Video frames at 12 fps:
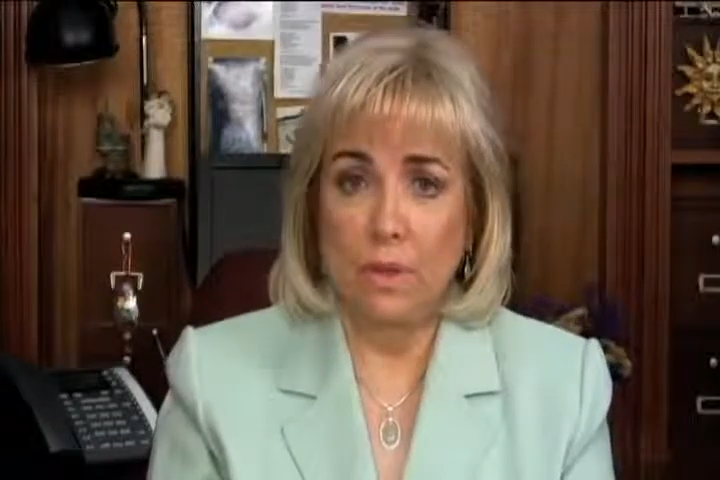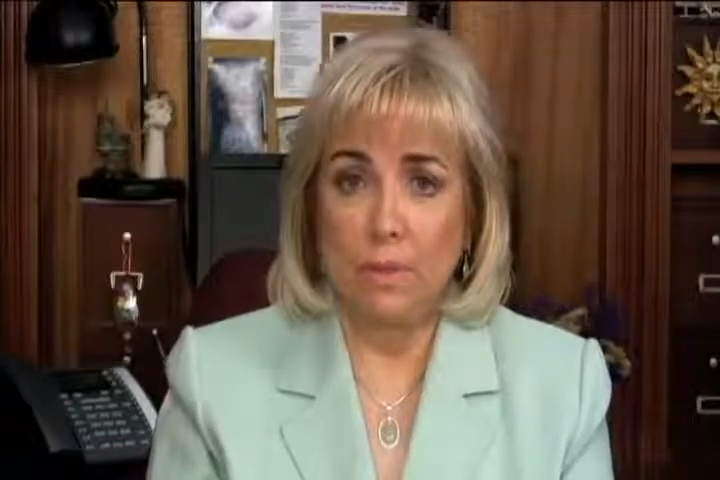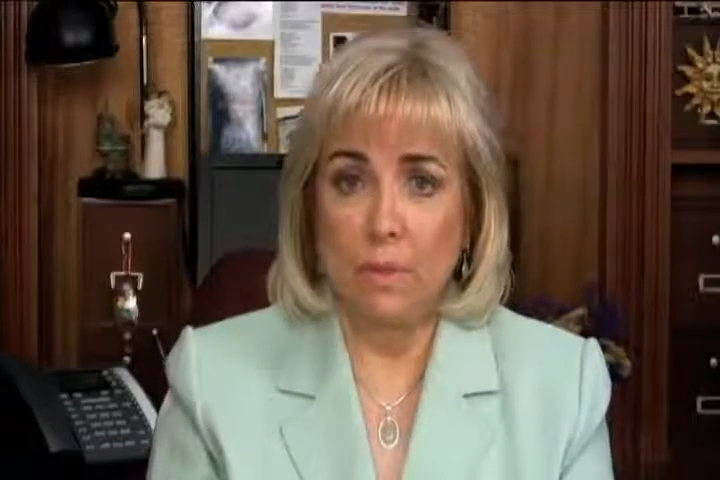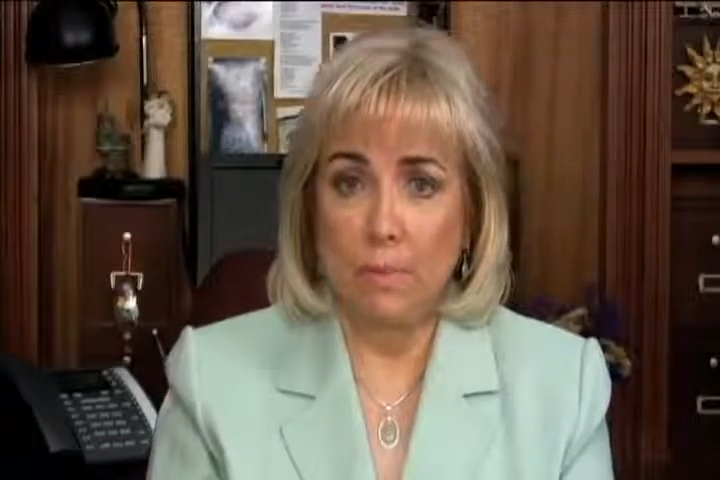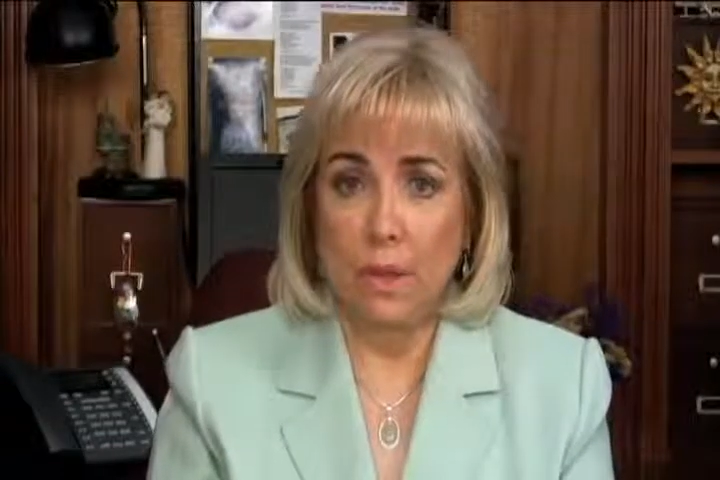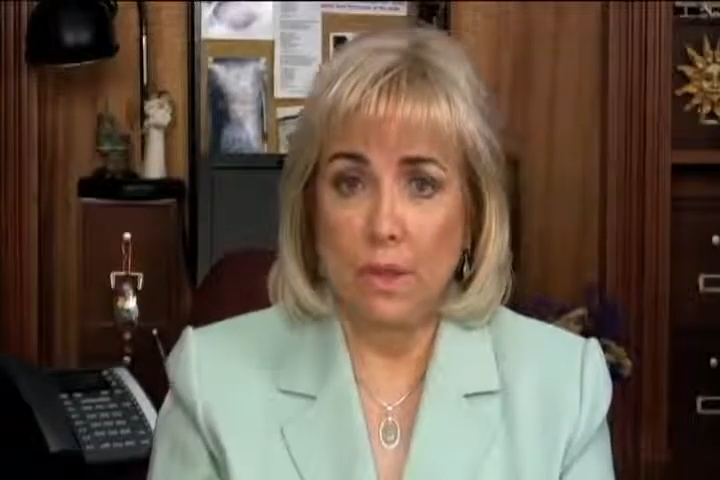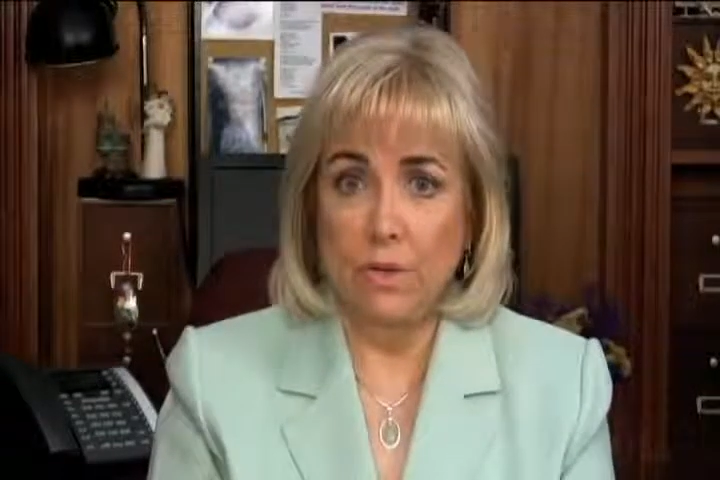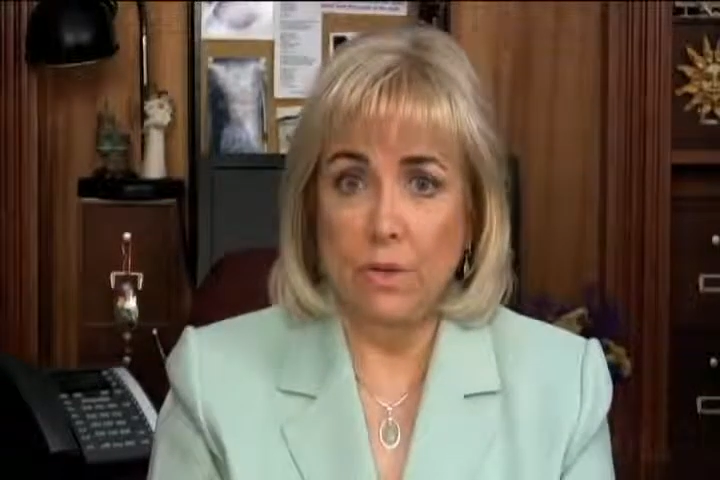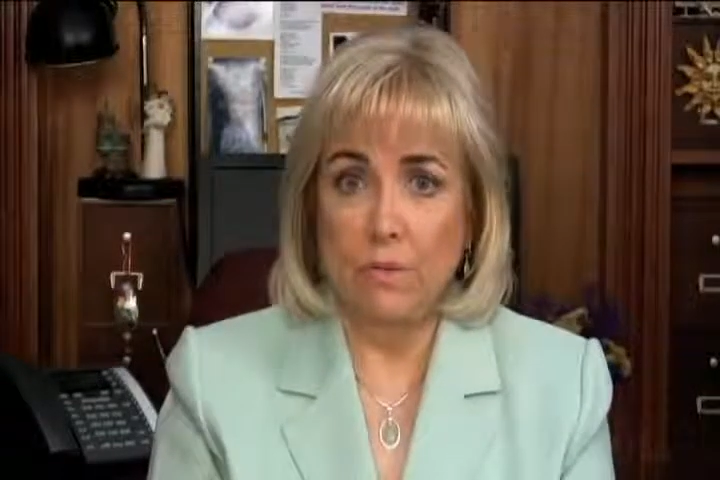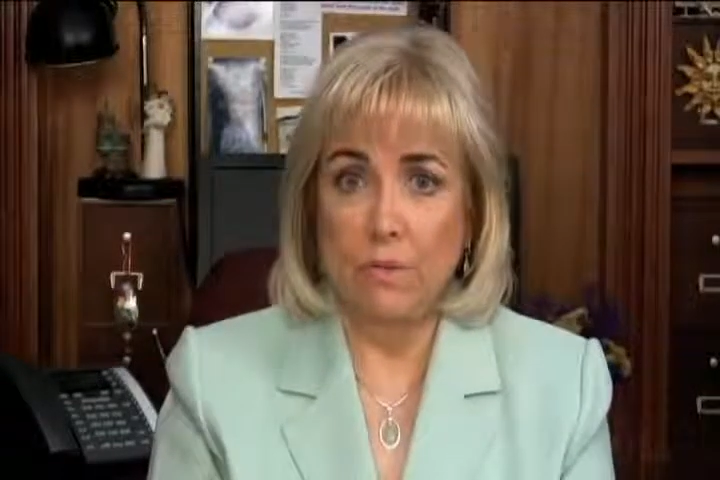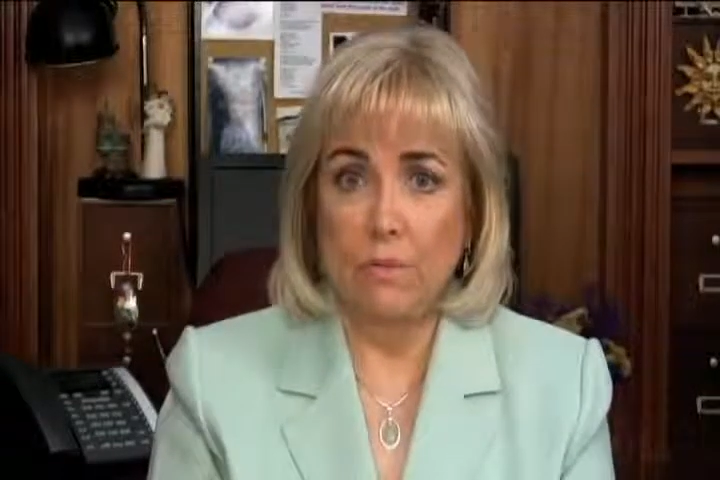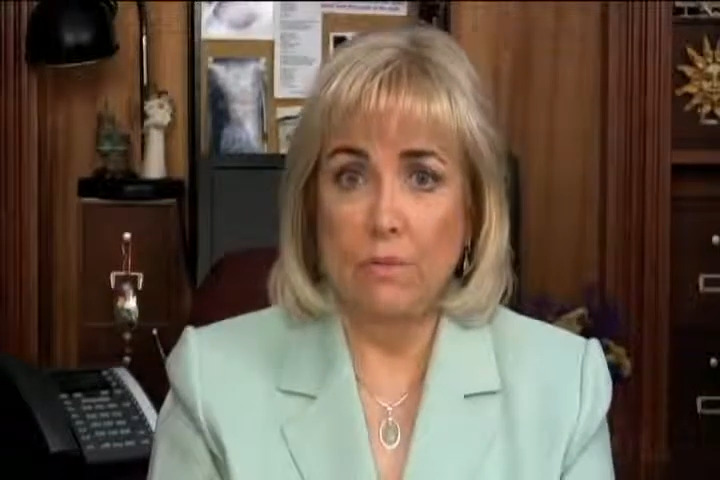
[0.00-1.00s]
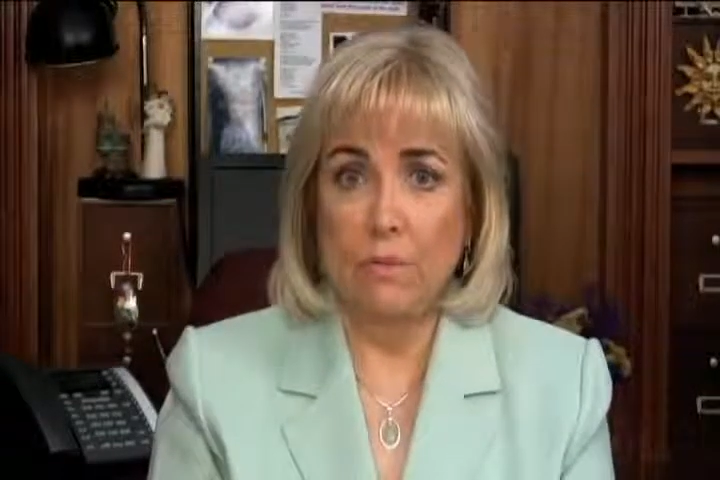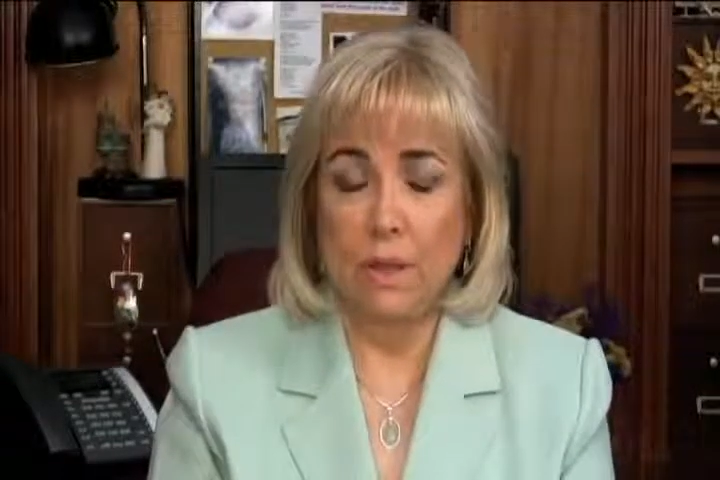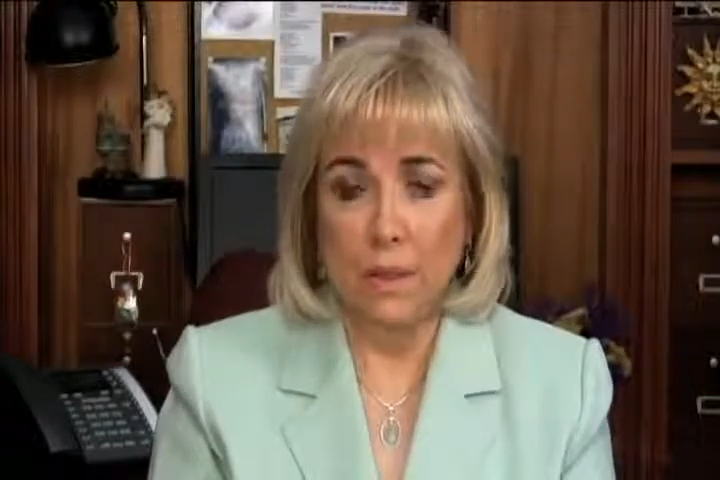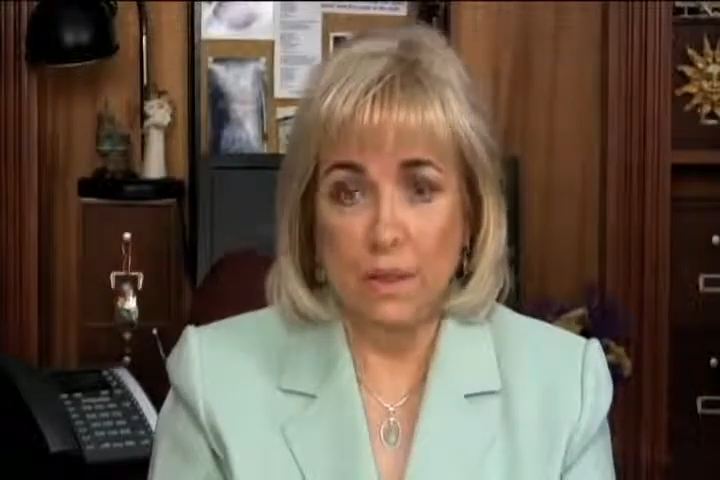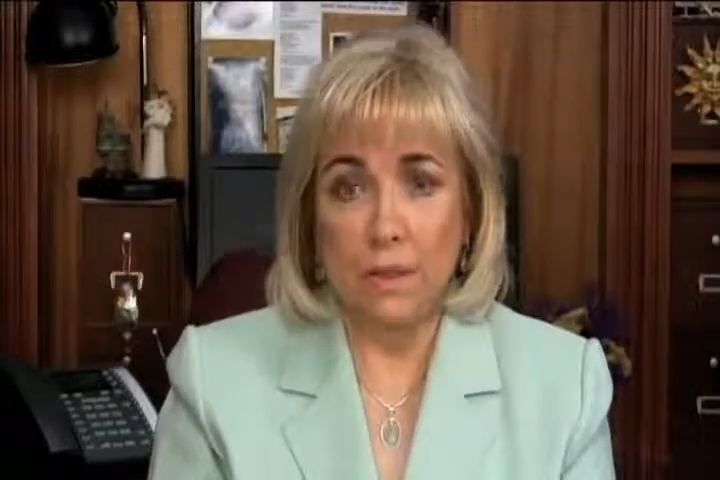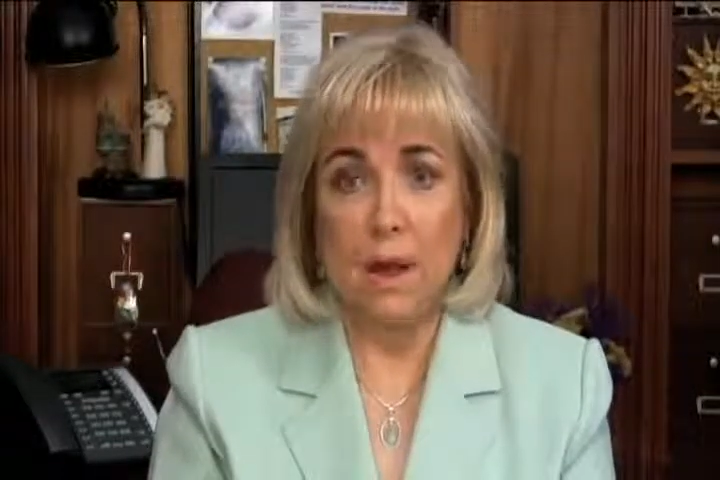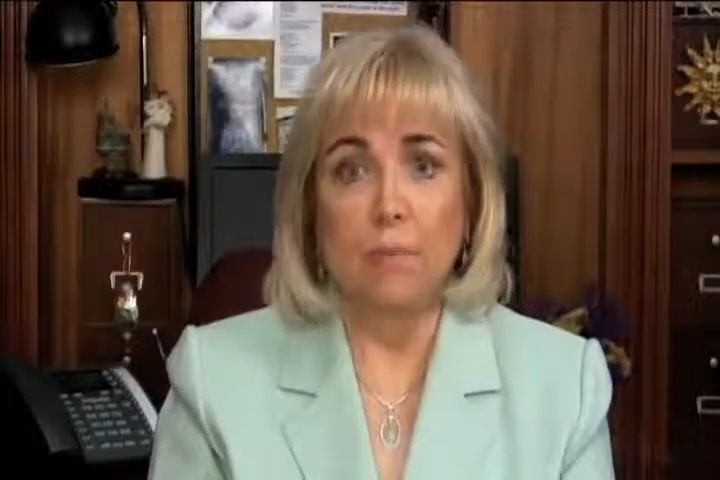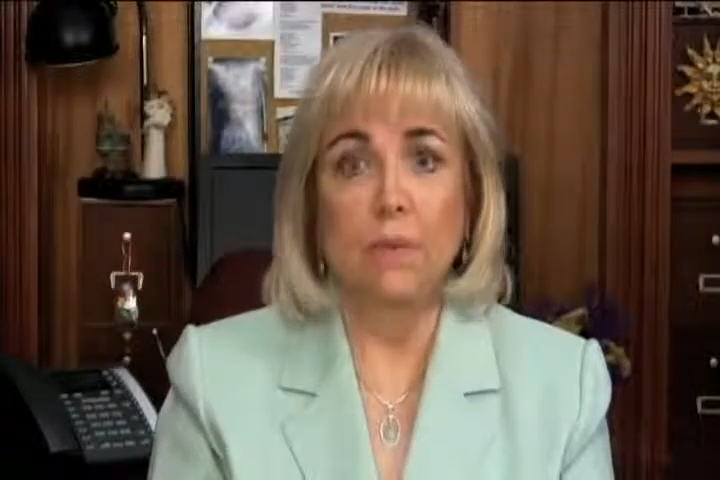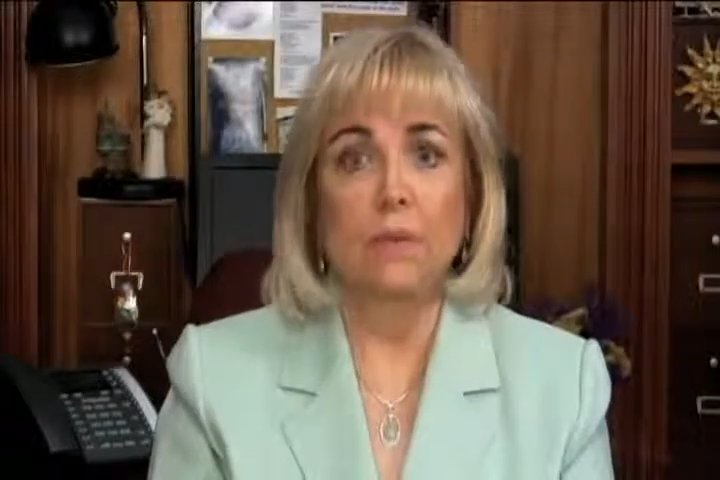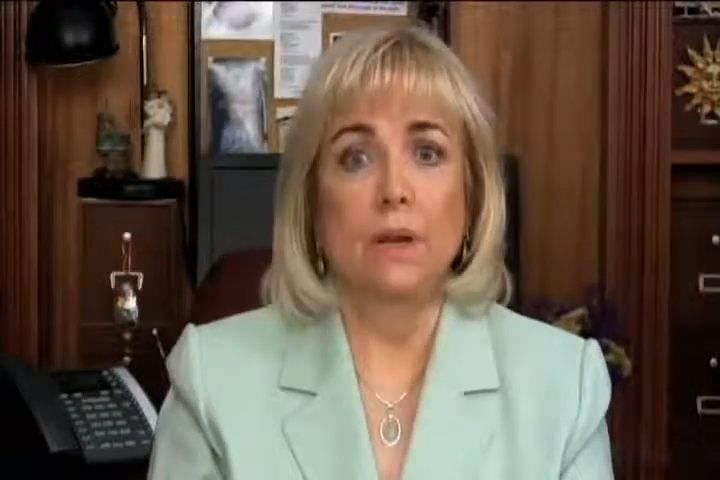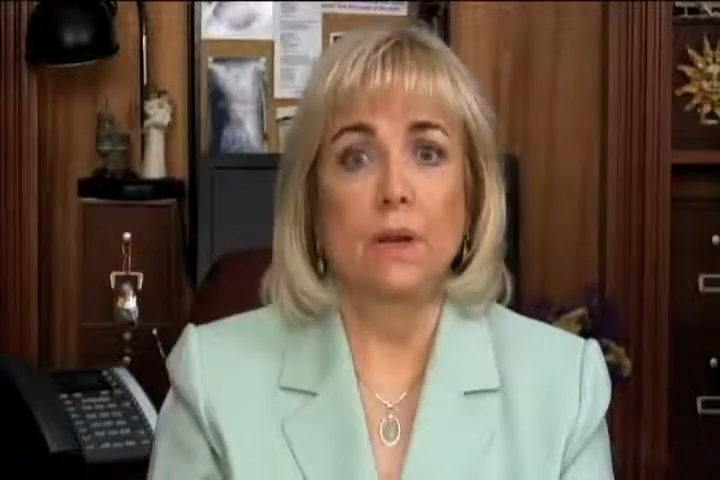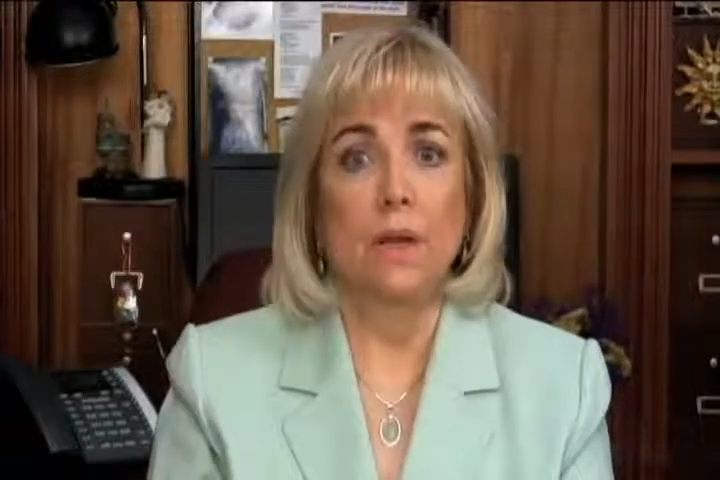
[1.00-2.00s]
information in this
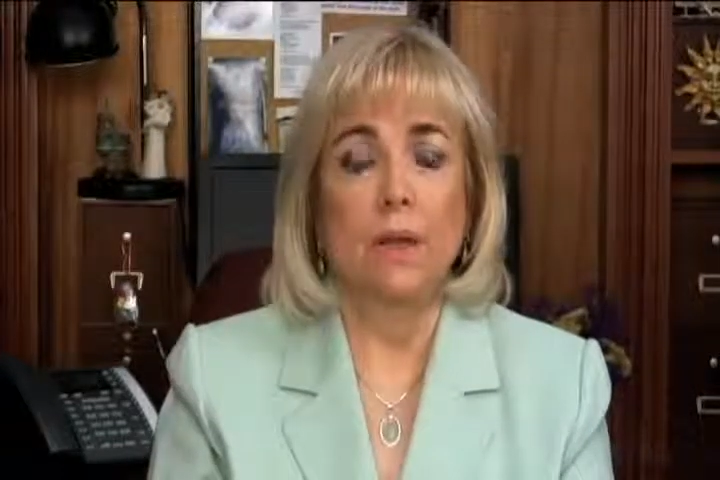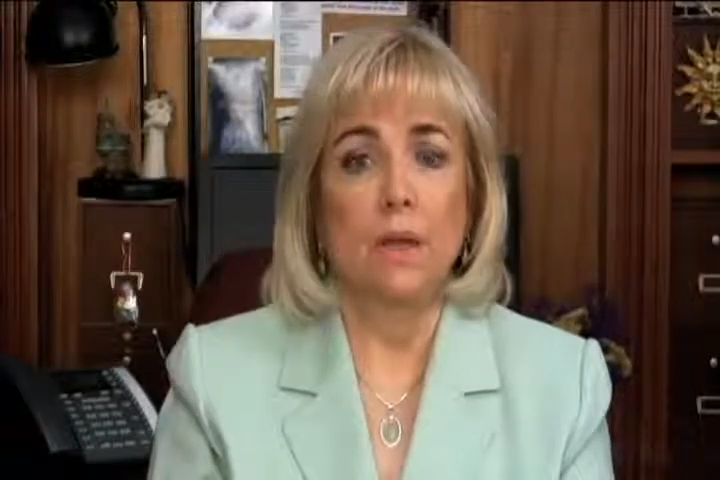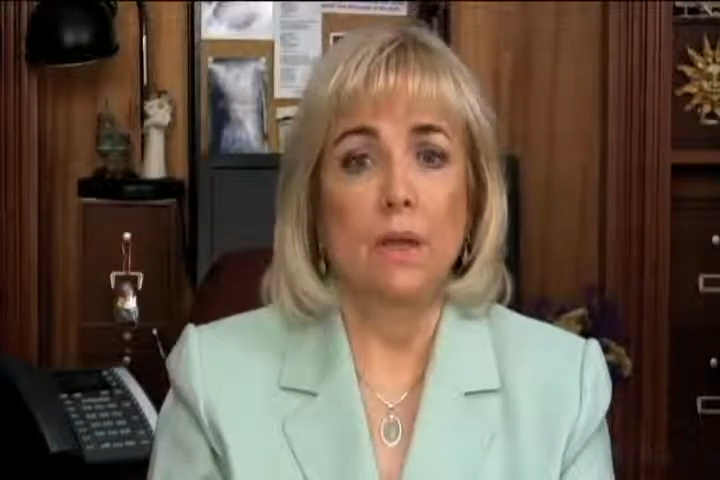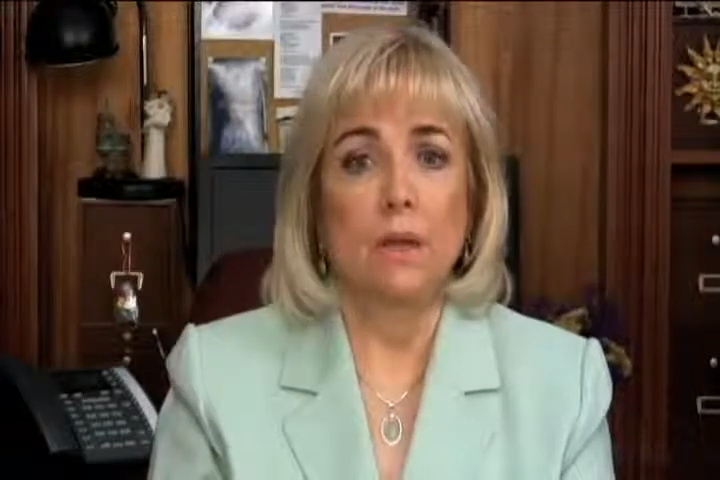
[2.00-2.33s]
commentary,